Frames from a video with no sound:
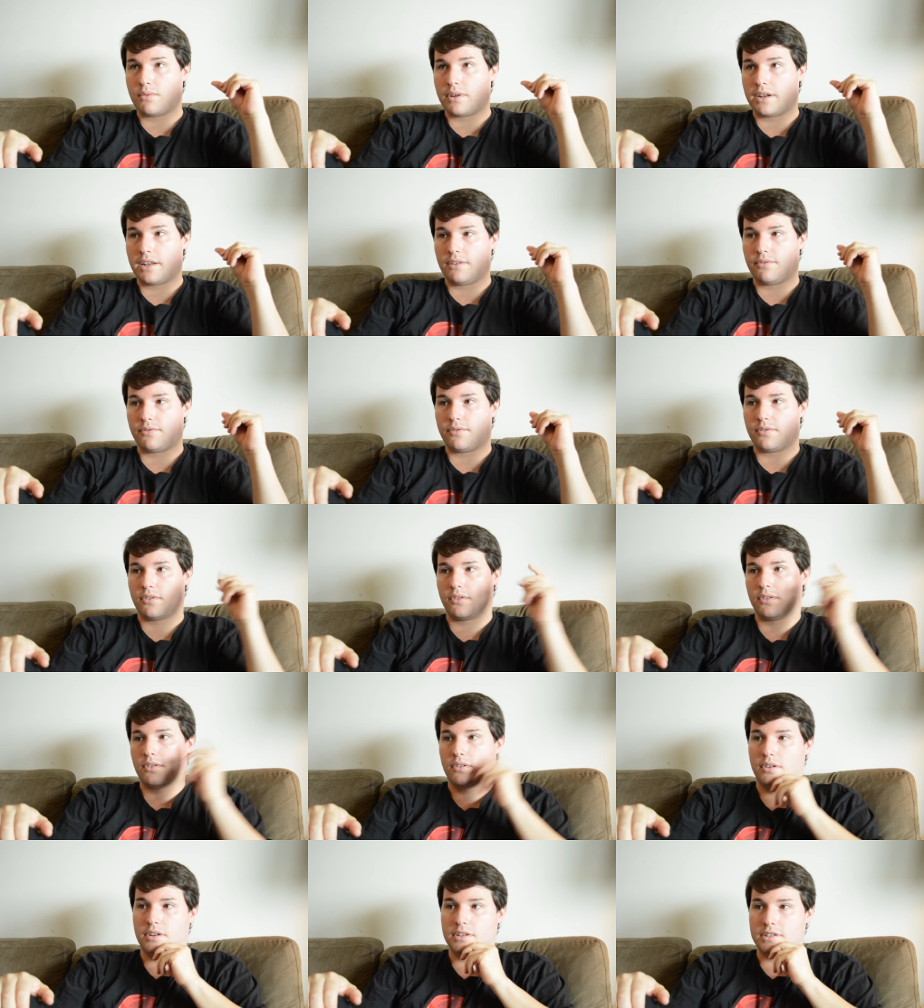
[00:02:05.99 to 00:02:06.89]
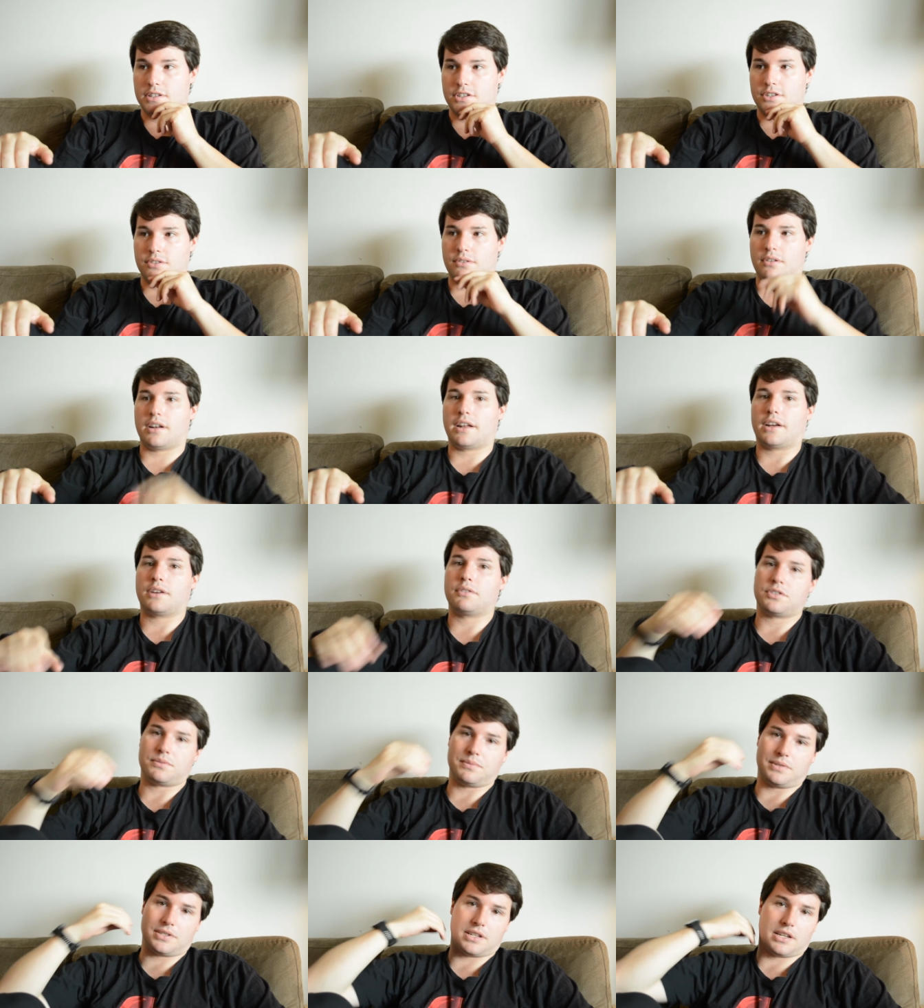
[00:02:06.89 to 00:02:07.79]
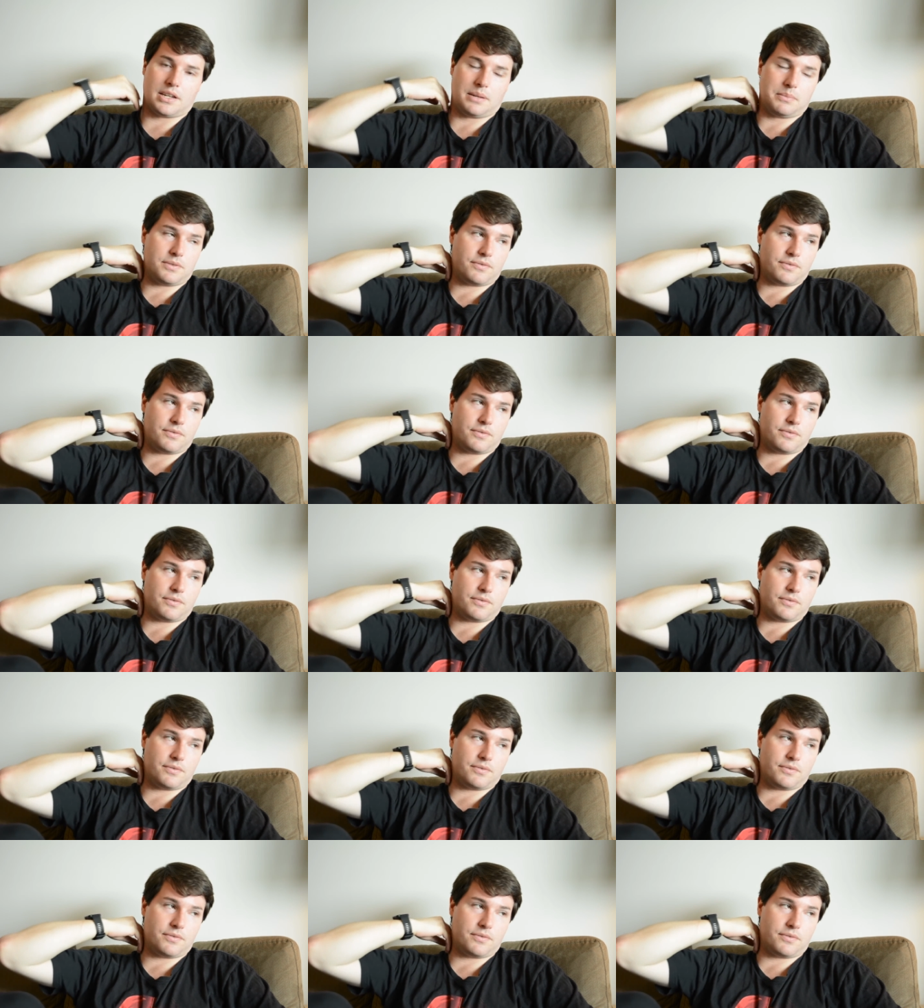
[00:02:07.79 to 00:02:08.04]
ready because I showed it at Christmas time